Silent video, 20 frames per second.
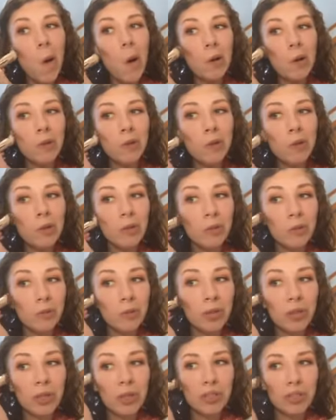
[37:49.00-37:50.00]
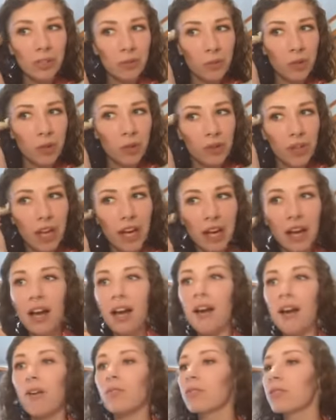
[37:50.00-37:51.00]
and just really smooth that
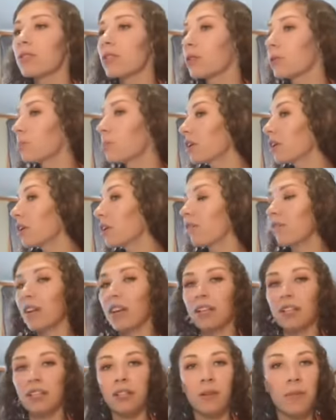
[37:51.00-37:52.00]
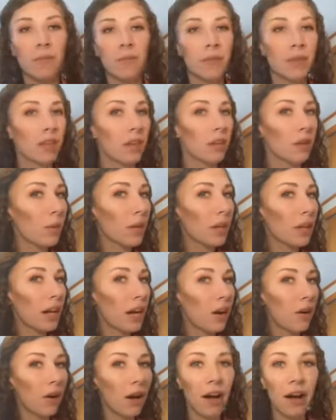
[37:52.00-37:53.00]
out. So perfect. We
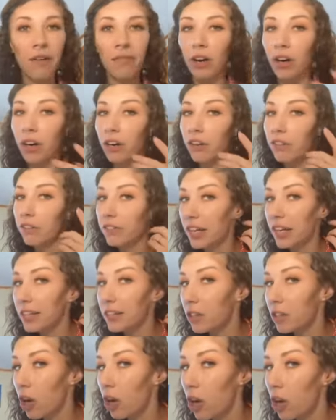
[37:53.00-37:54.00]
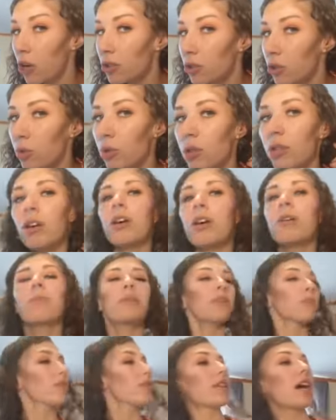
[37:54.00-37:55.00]
now have our face contoured on
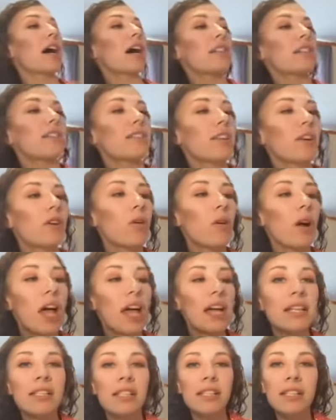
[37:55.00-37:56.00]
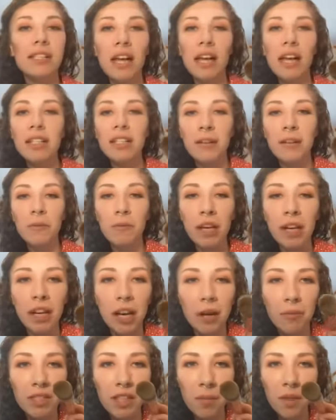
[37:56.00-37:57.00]
both sides. So since I did
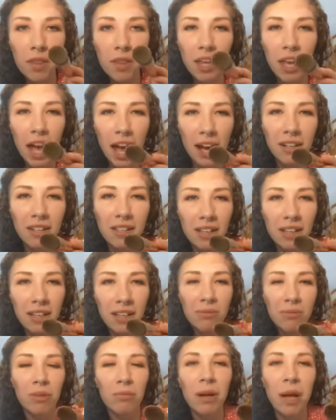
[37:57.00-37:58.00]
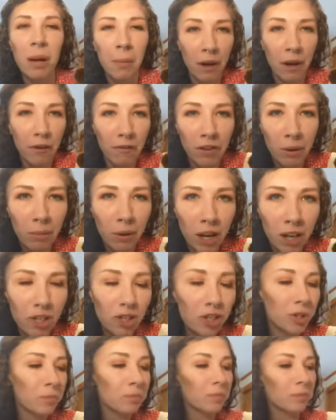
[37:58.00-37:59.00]
pick up some of the excess with my Buffy
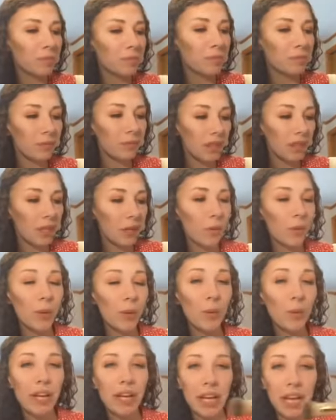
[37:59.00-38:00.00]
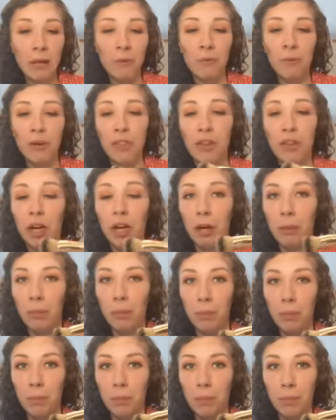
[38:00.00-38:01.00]
brush, we went in with our
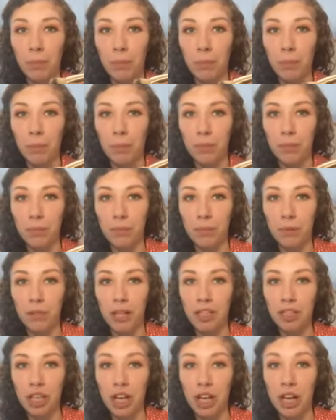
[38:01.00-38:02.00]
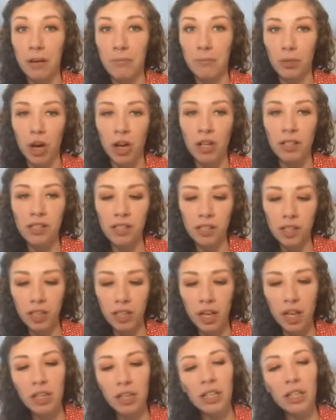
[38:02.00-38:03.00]
blush and
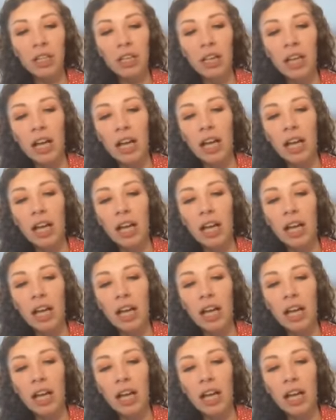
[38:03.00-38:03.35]
bronzer color.